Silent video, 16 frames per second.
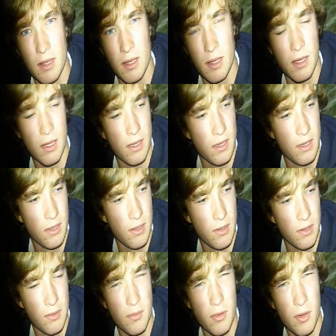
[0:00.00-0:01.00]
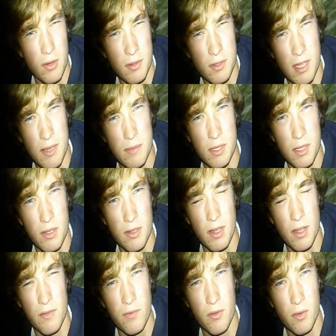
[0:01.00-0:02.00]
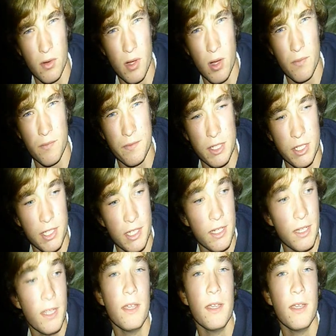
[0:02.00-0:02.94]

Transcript: Welcome to episode 4 Gone Fishing.